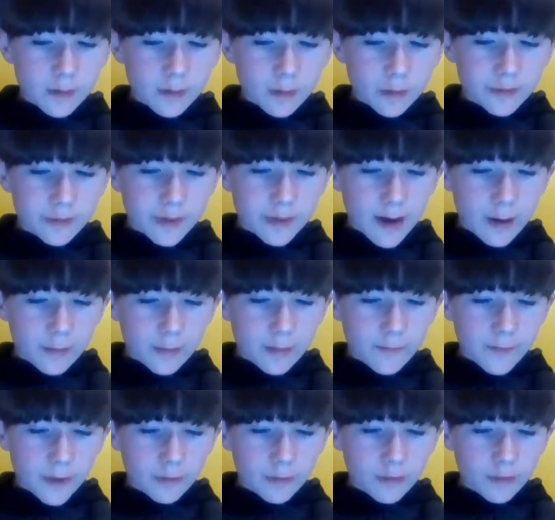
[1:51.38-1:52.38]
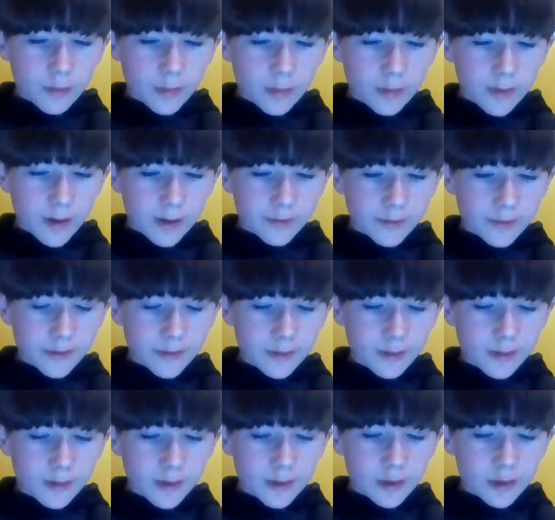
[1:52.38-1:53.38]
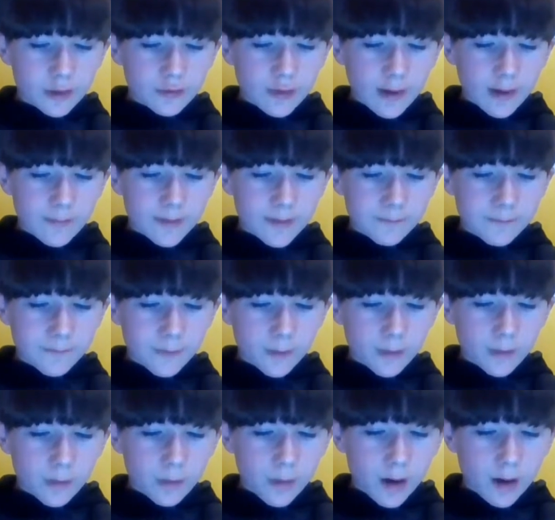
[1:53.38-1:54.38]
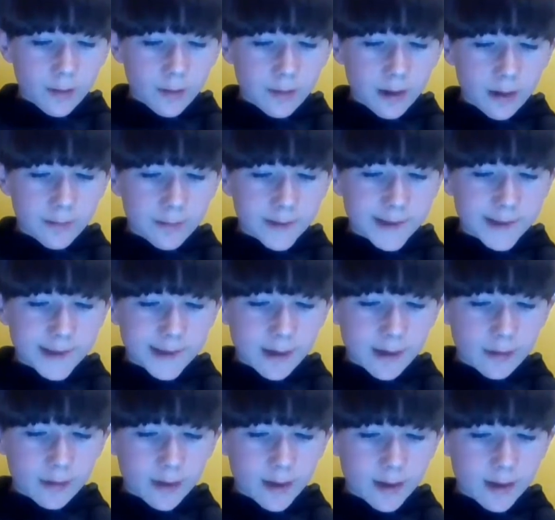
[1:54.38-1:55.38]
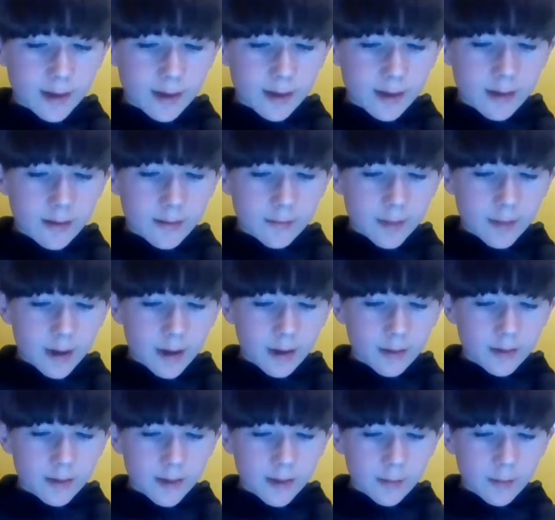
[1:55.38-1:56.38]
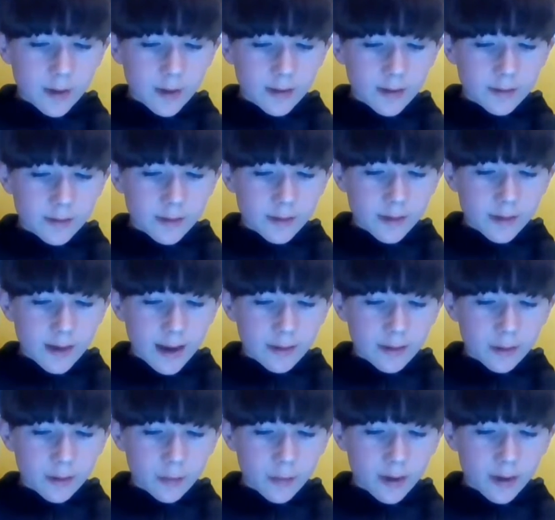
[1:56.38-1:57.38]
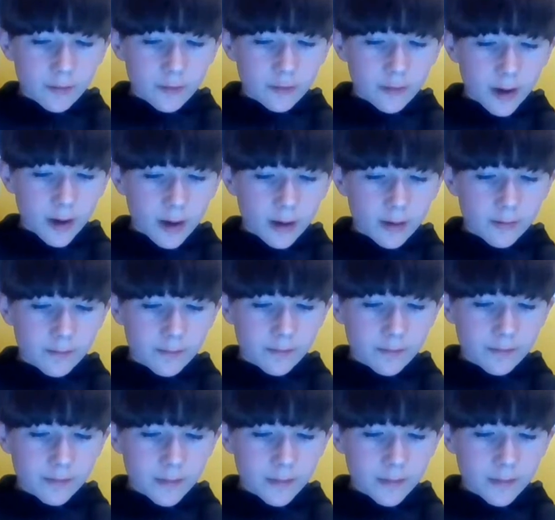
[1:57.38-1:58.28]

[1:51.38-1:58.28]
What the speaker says: or to help a vulnerable person. Travelling for work purposes only, but only when you cannot work from home.